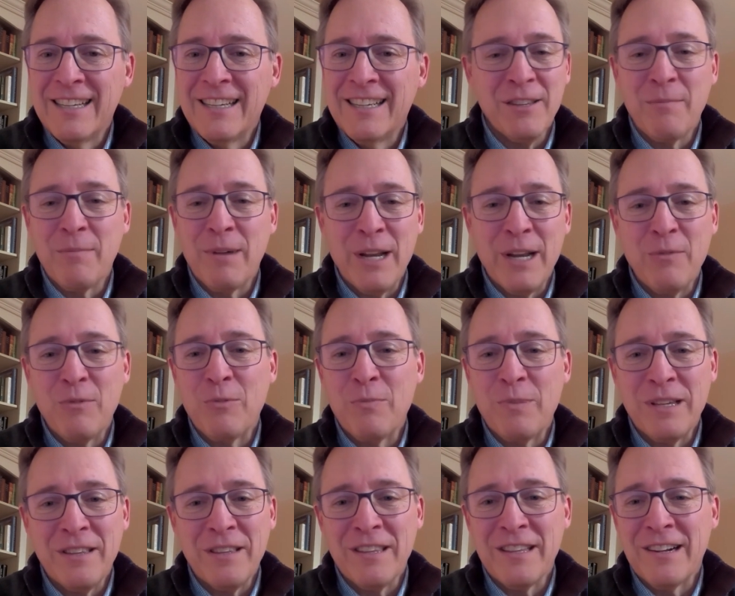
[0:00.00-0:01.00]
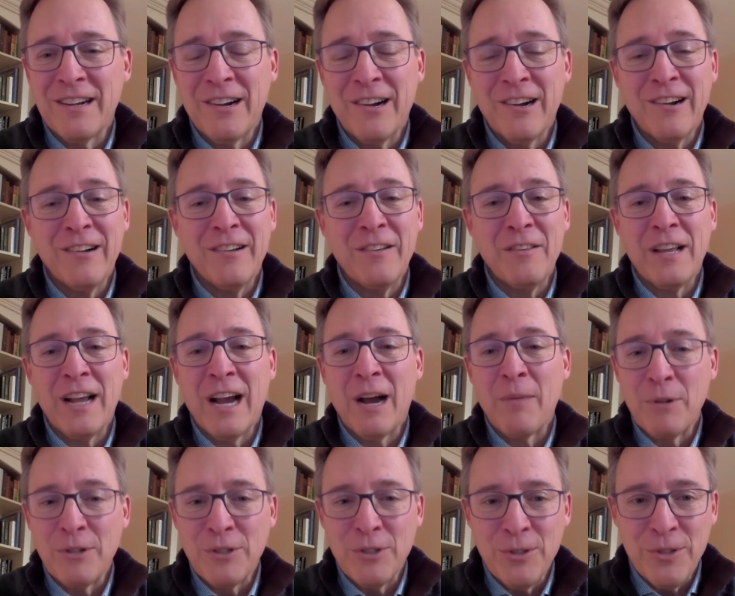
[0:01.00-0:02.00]
the money will be there. The
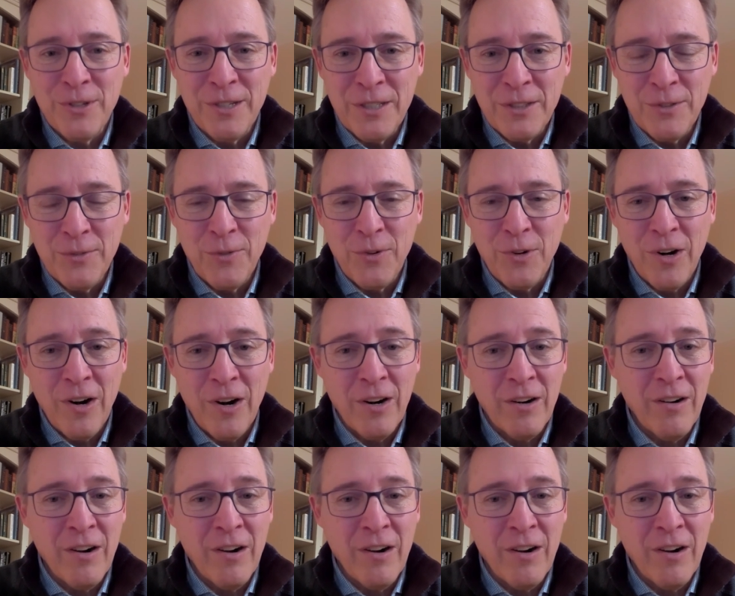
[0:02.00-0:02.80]
opportunities for